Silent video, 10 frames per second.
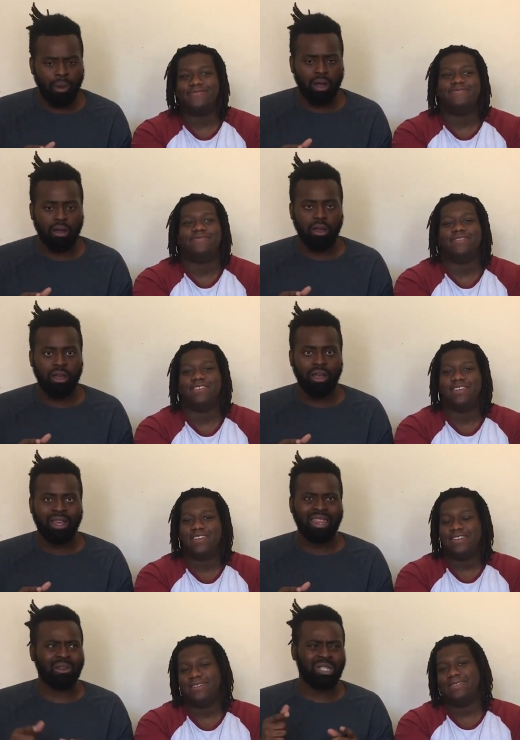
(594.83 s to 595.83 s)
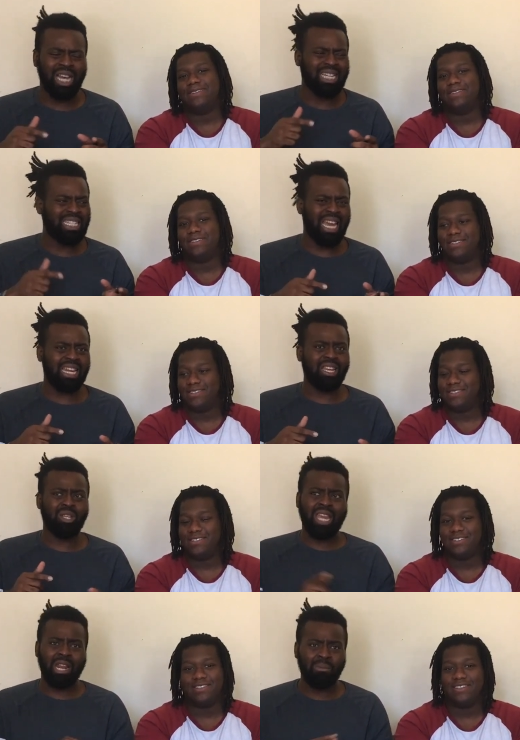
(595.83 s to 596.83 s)
Speaker 1: But, now Jack and Dani,
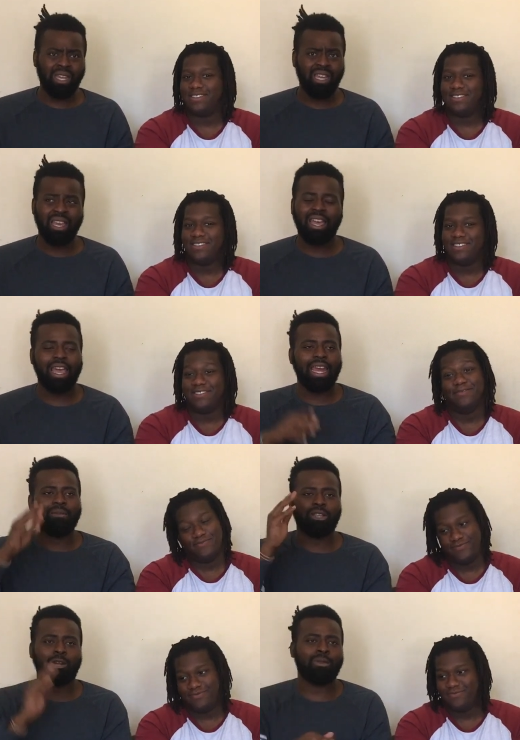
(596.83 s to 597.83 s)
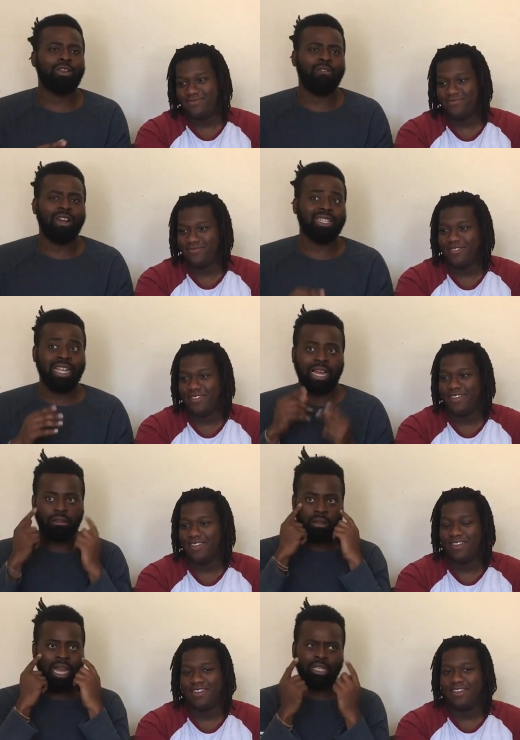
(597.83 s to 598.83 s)
you're telling me anyone that comes to the villa, like,
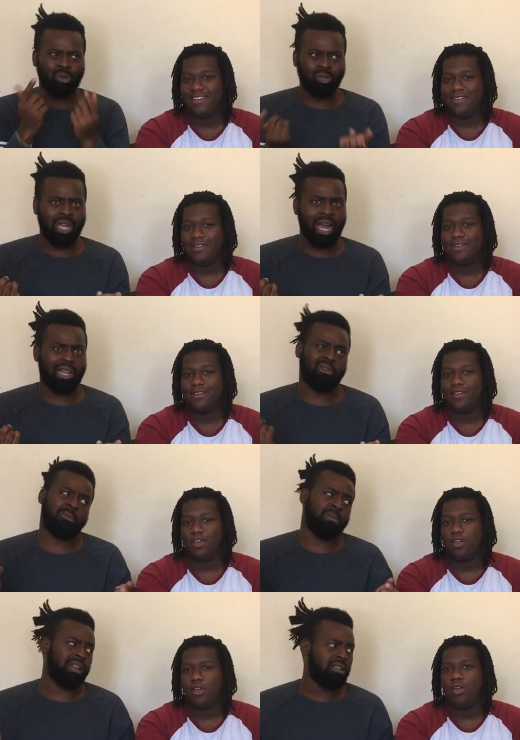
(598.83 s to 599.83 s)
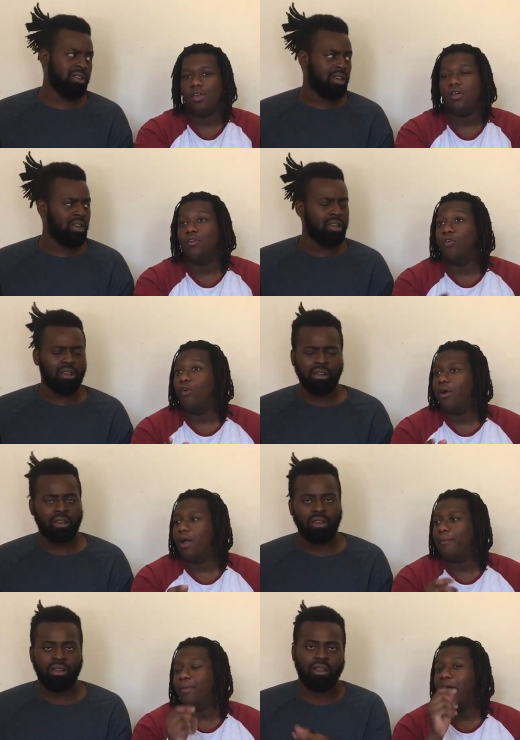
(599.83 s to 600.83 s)
hasn't caught their eye? Come on, man.
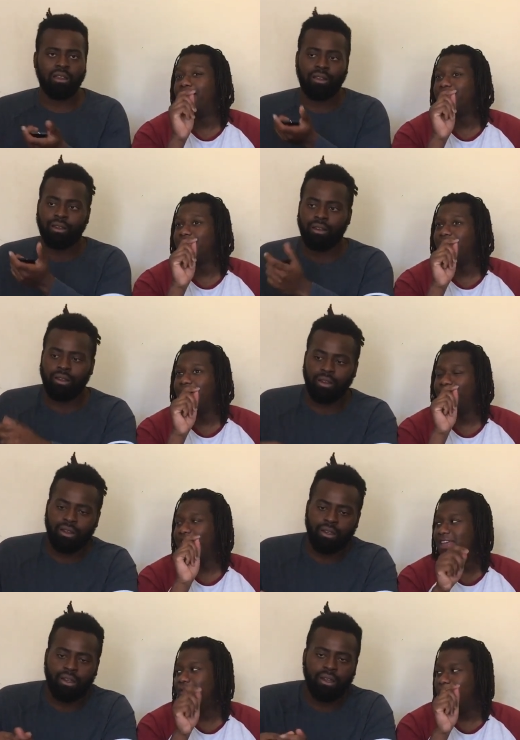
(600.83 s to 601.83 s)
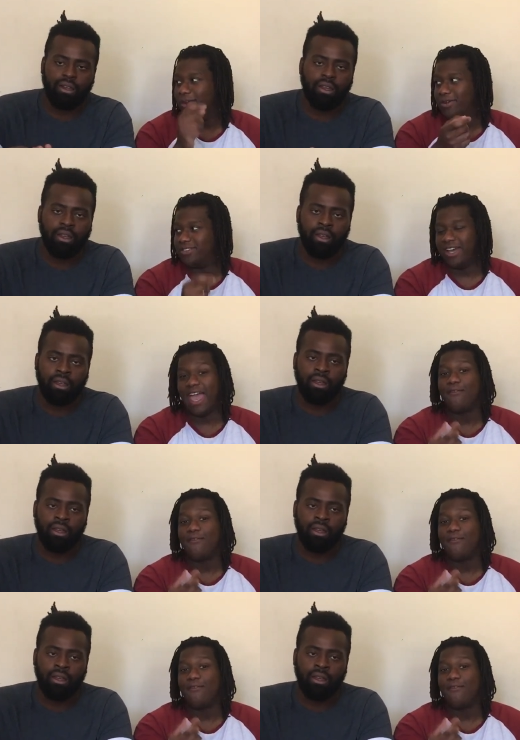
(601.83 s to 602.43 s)
Speaker 2: But has have they caught anyone's eye?